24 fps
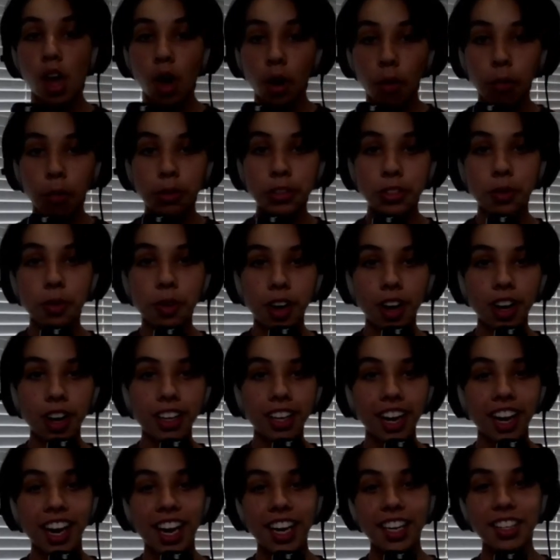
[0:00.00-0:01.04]
What's going on,
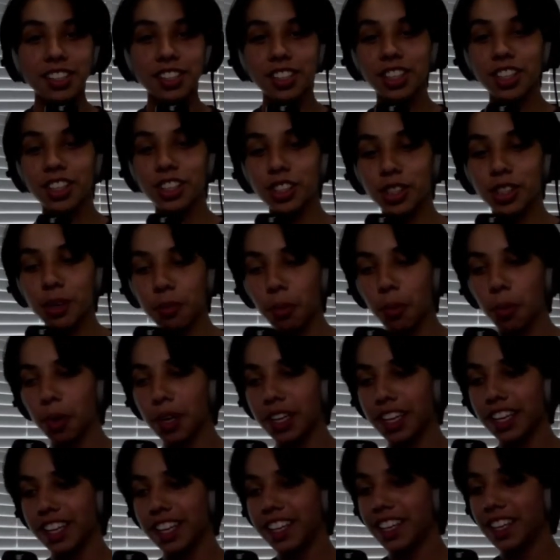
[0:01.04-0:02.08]
guys? It's your
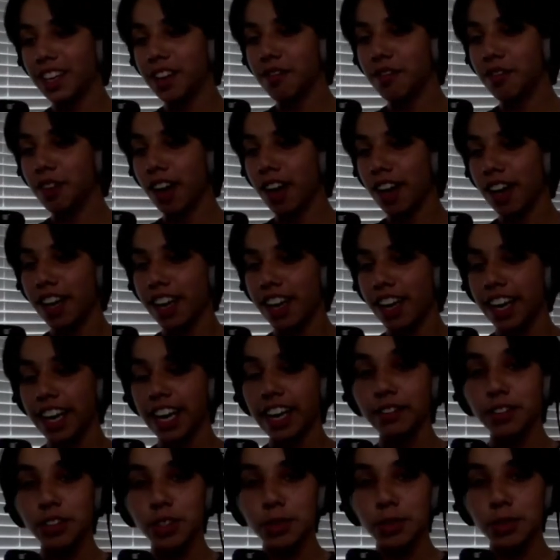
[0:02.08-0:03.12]
boy Ian Valle, and I
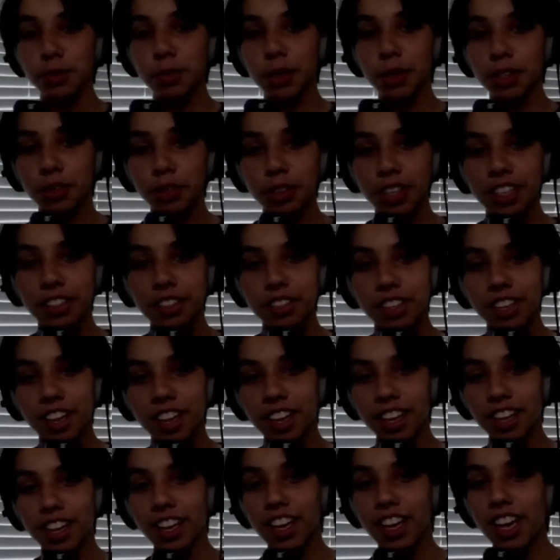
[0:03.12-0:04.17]
have a special guest
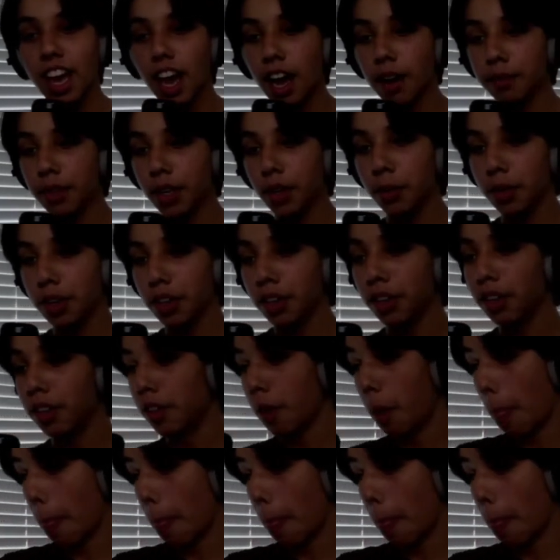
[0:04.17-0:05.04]
today. I'm here with.